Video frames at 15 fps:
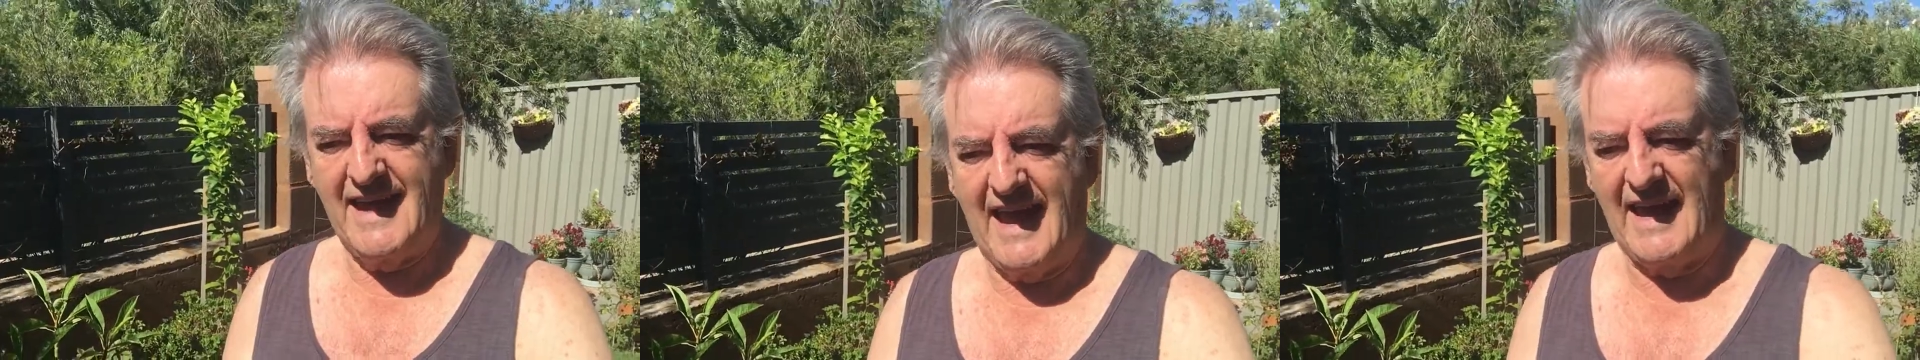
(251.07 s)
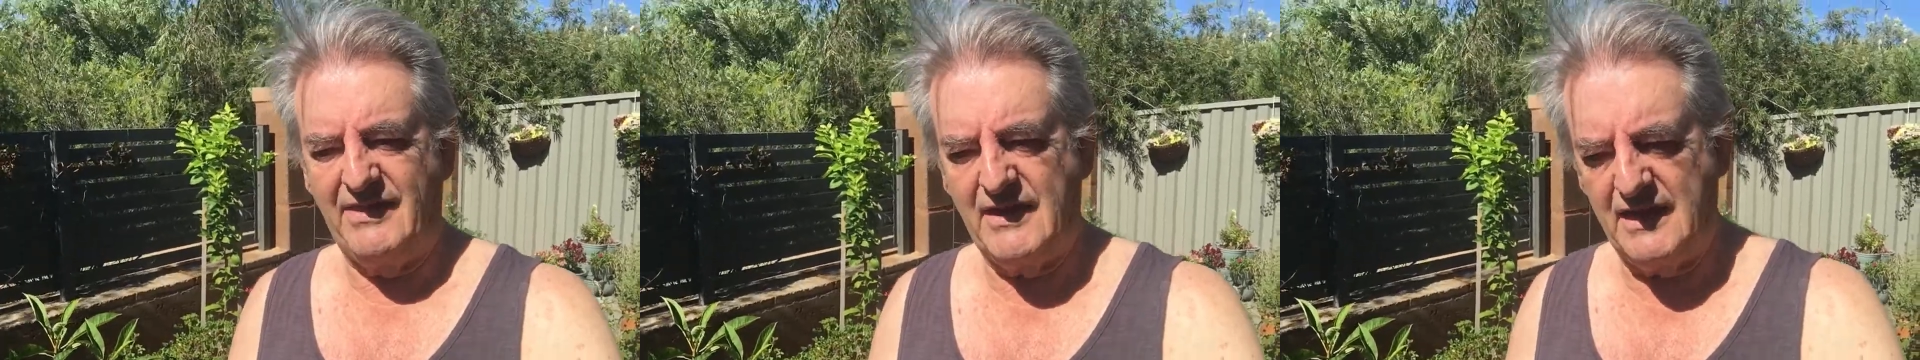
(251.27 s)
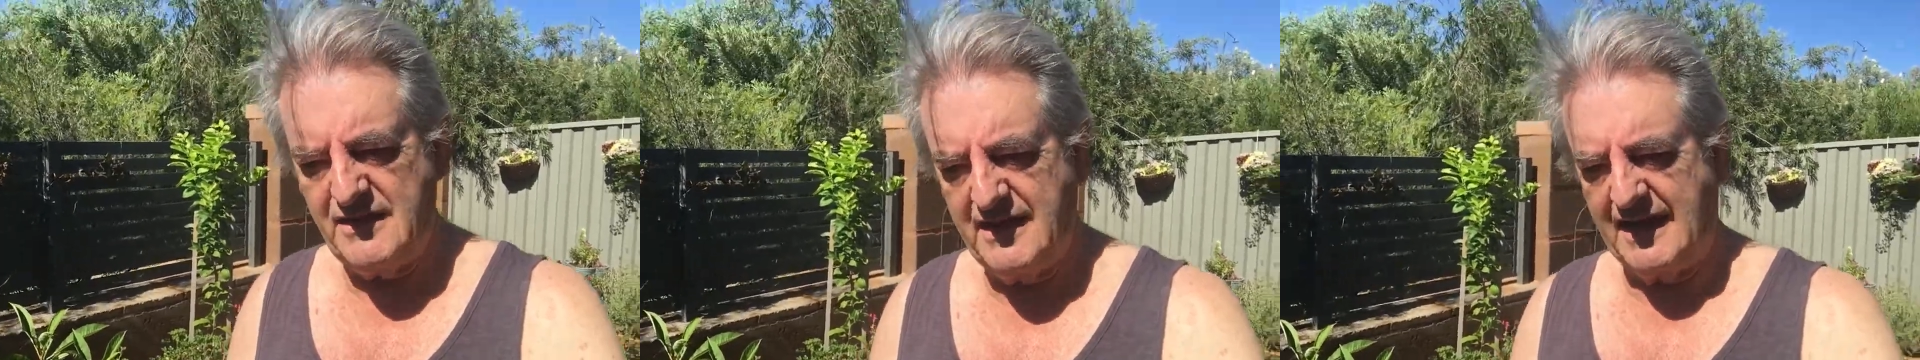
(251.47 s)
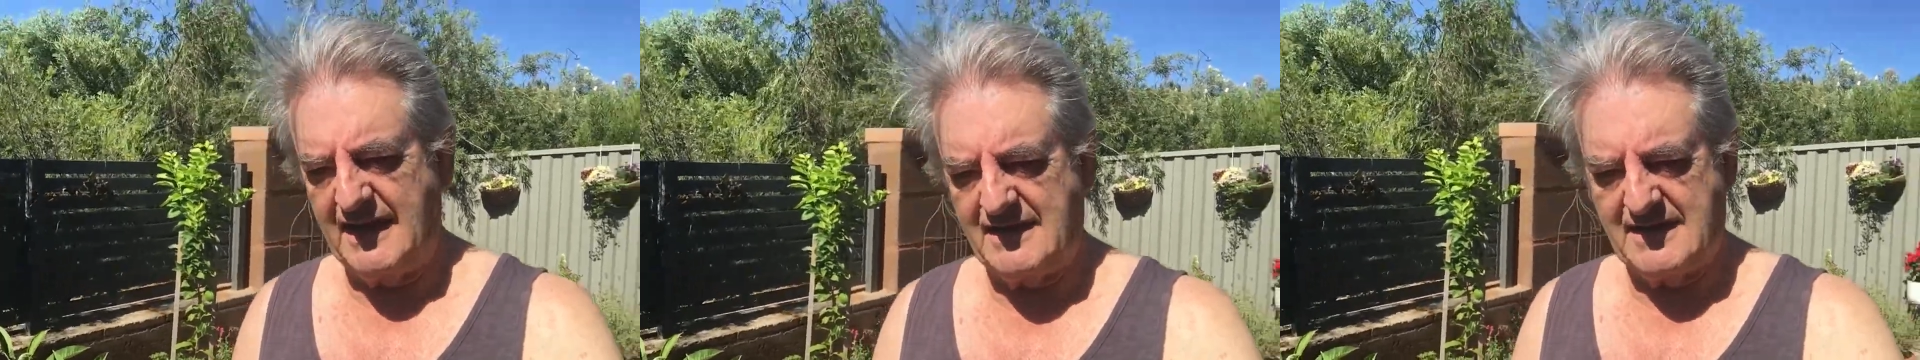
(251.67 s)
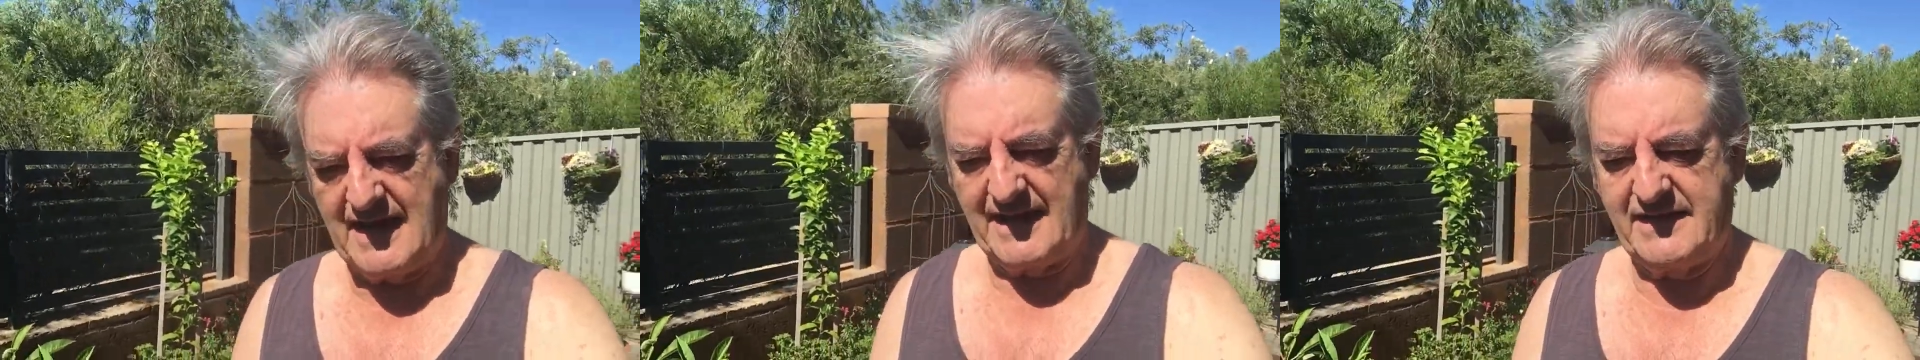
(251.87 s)
and then you
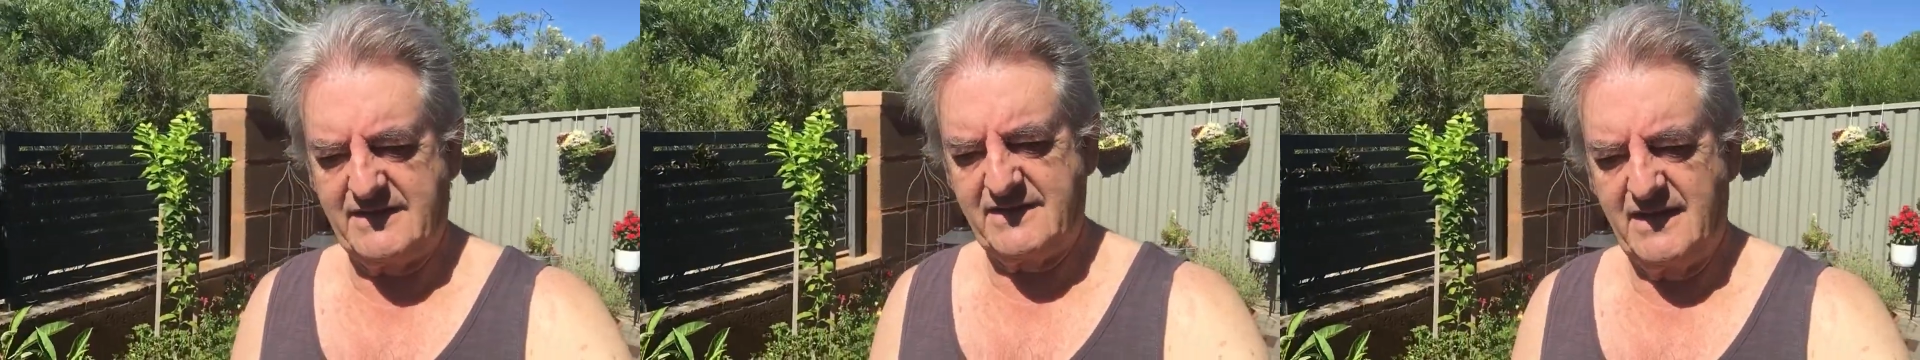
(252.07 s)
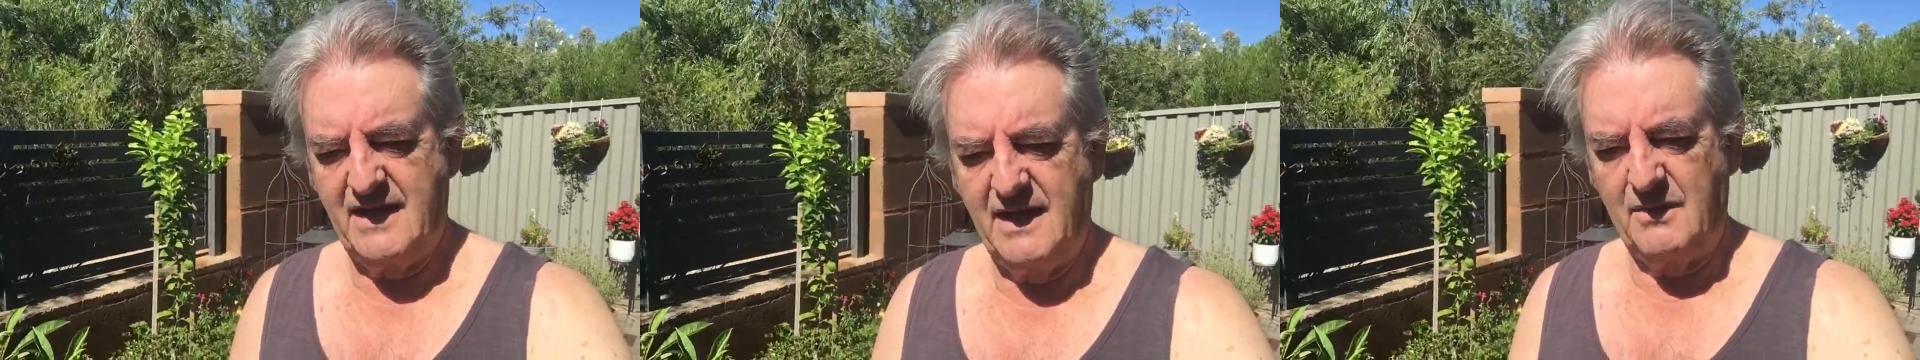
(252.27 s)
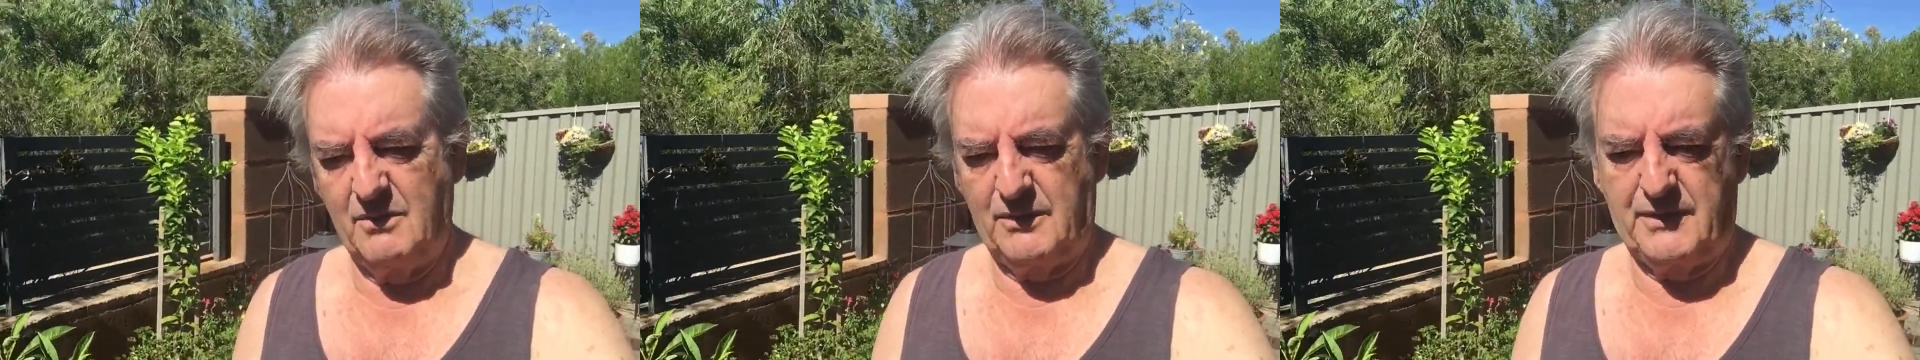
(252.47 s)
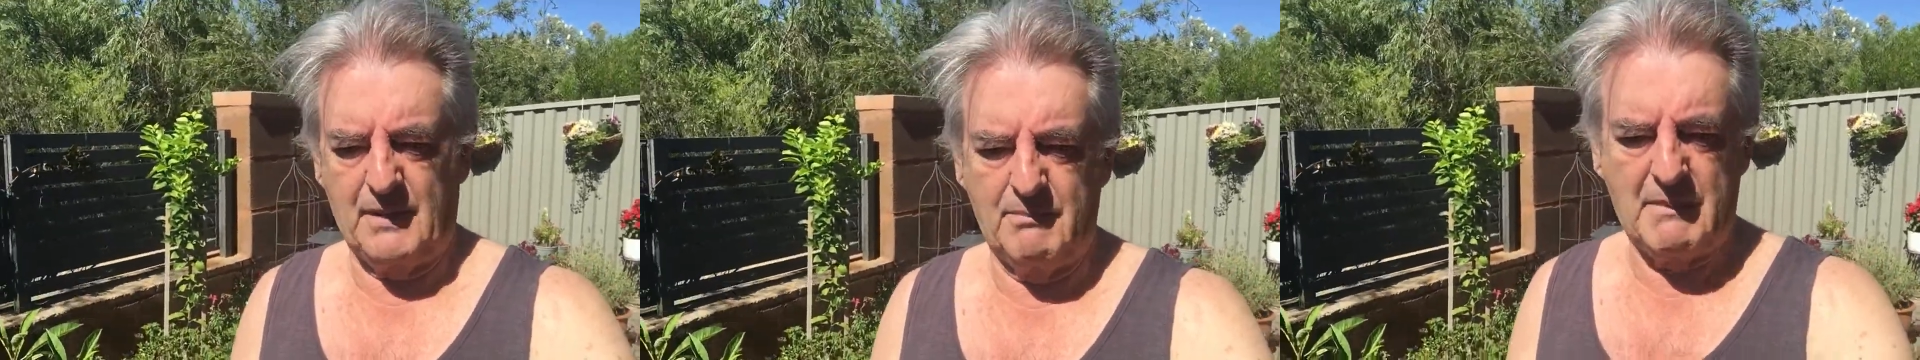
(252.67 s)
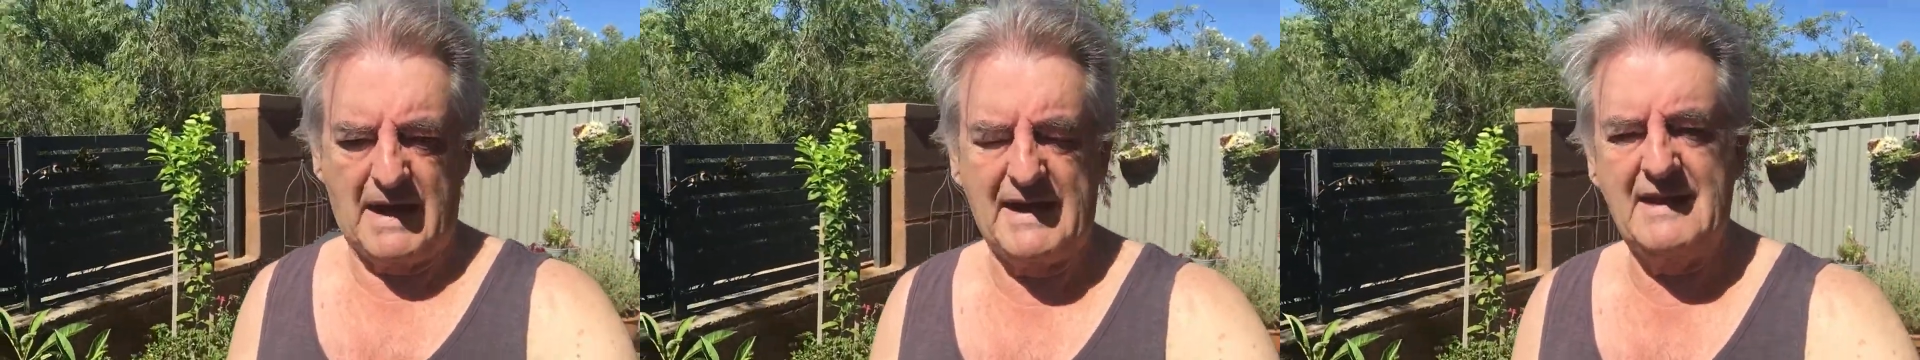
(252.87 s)
get taxed with the
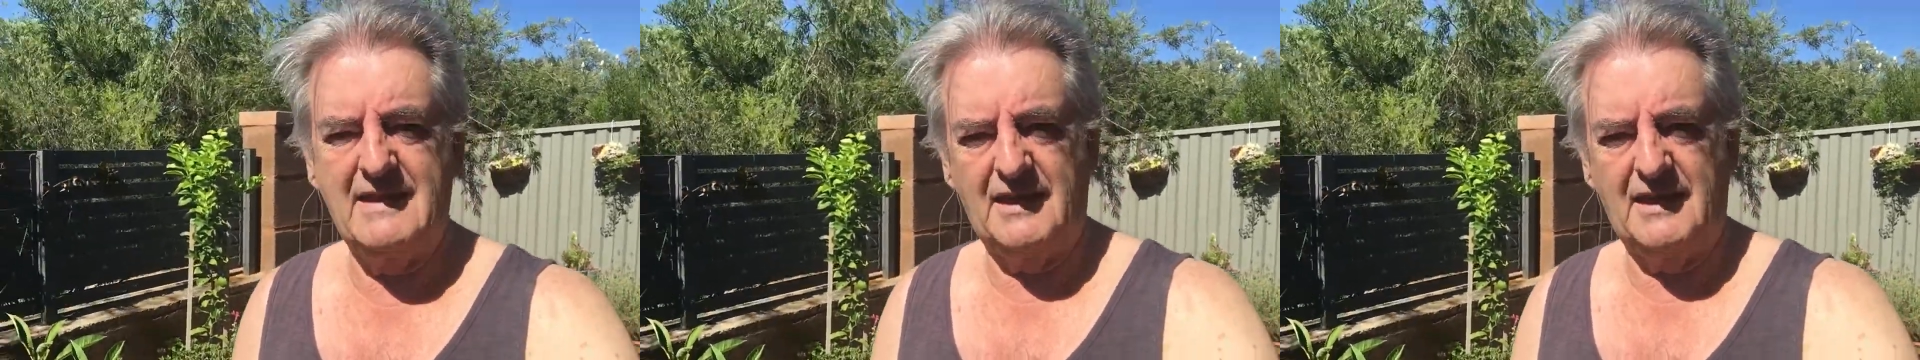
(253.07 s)
money